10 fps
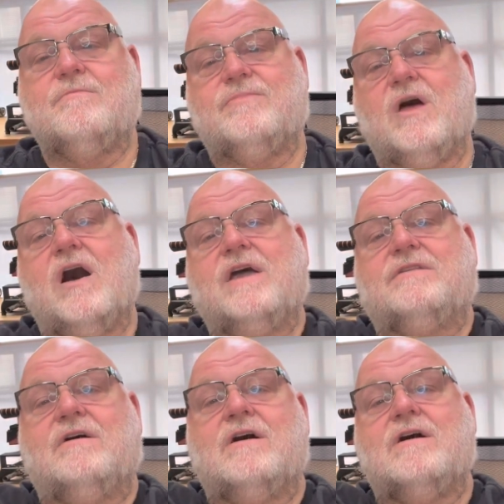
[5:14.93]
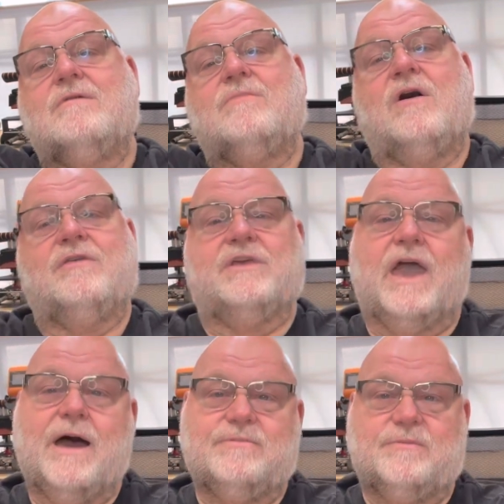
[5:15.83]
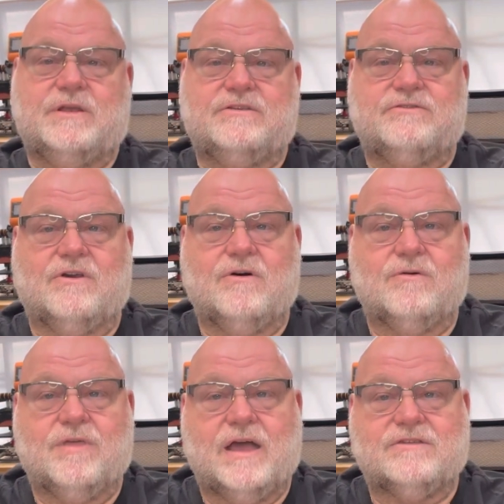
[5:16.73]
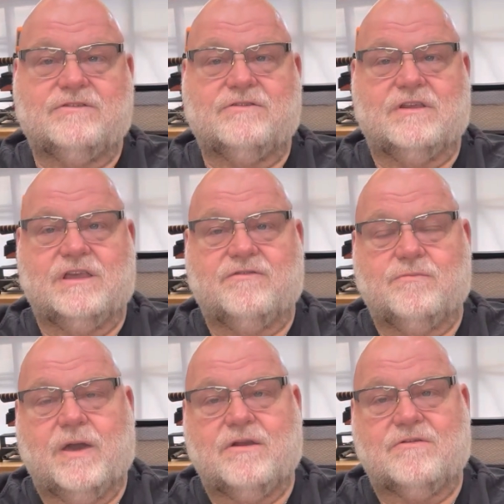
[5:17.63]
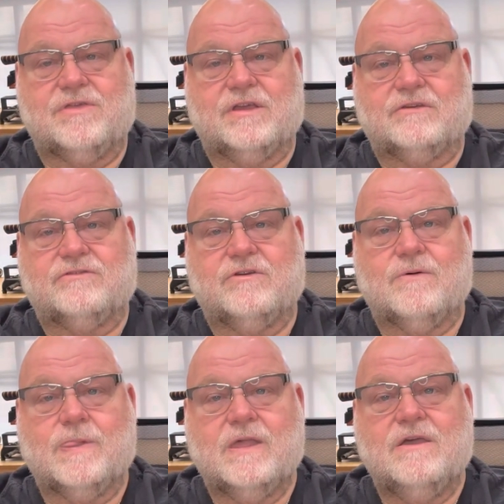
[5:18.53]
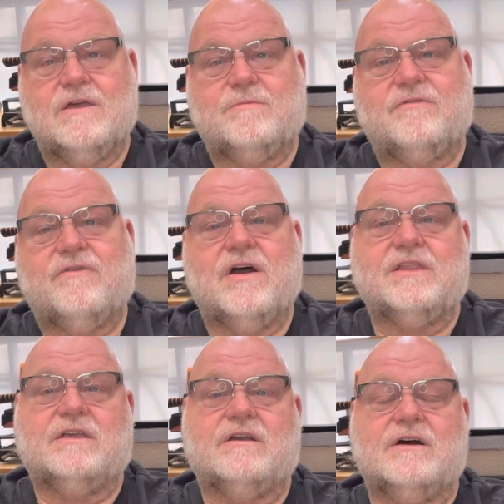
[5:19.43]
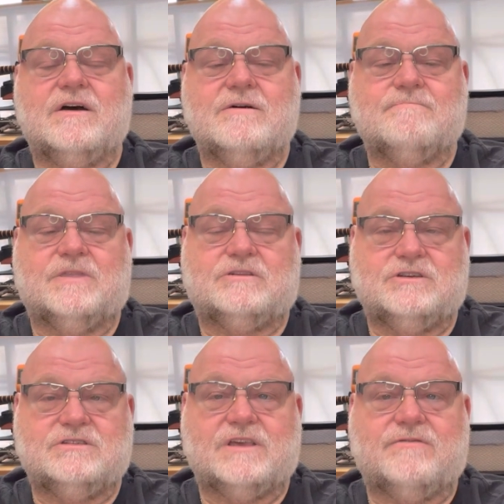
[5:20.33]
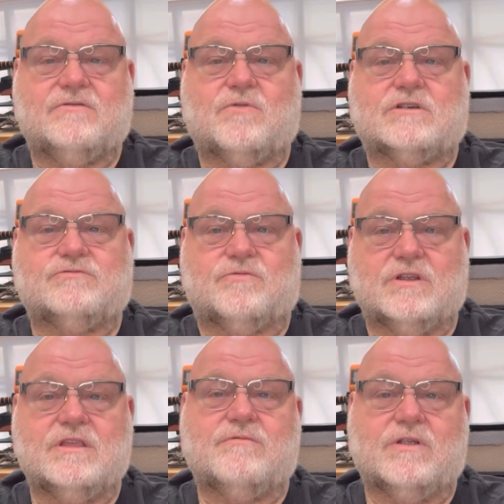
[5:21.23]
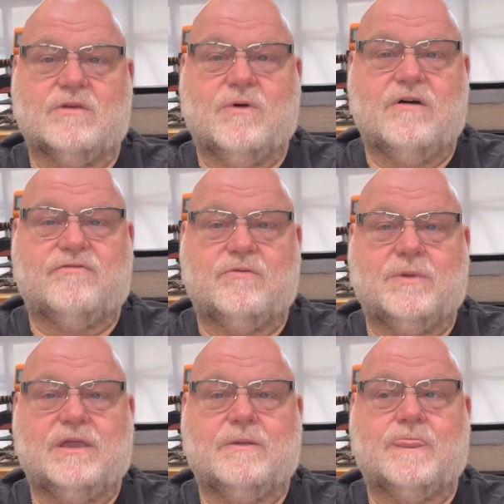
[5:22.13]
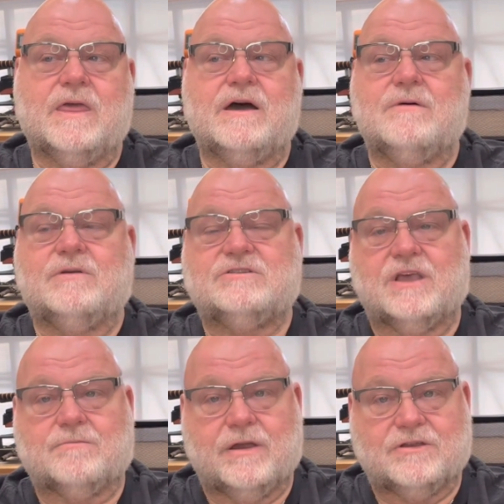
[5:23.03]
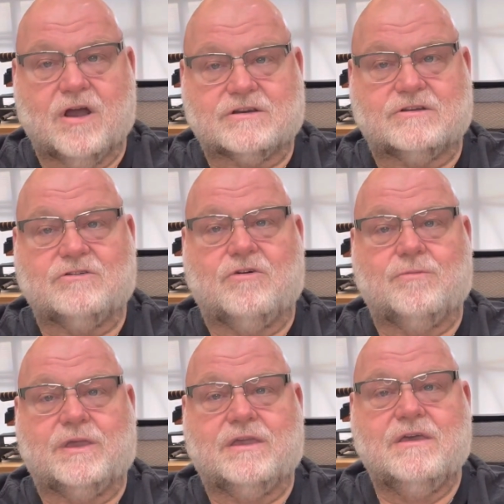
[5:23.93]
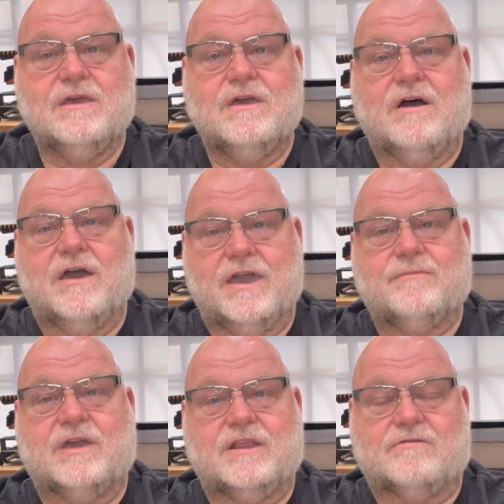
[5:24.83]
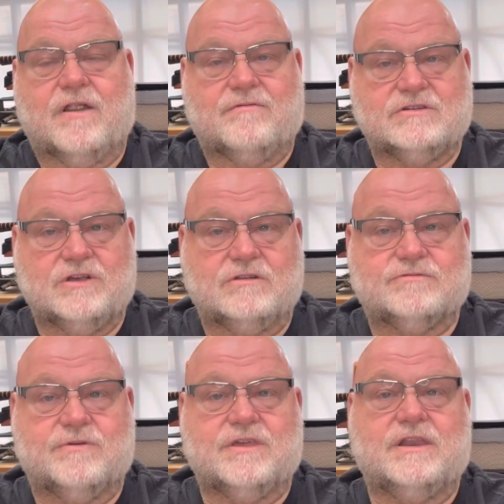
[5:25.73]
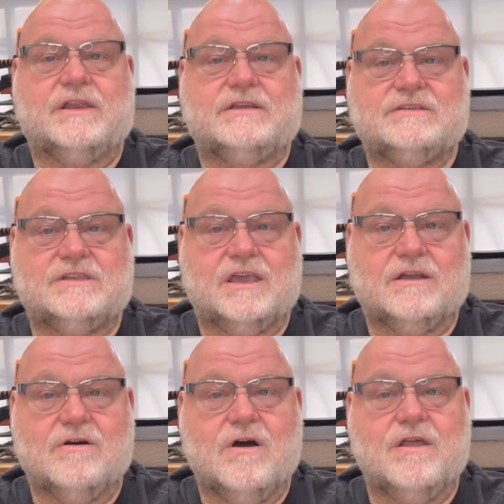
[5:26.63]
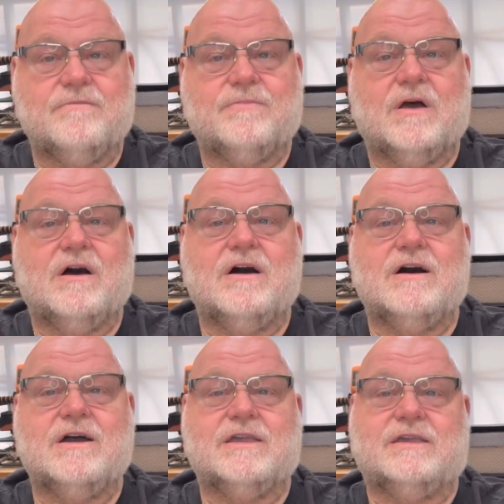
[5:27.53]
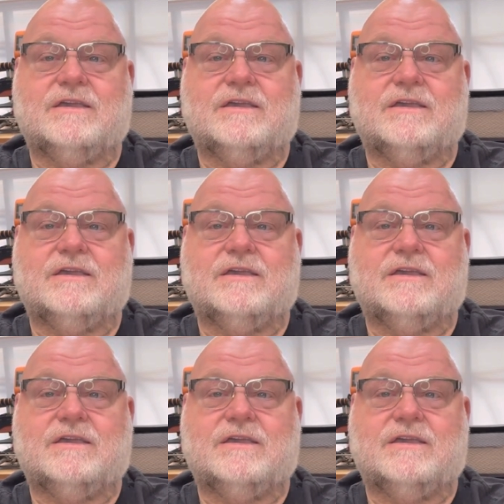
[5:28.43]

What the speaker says: not on the abdomen. So that's an even better thing. So, but finding the G7 works really, really well for me. It's like my doctor told me. I am getting great results with it. It is staying on. I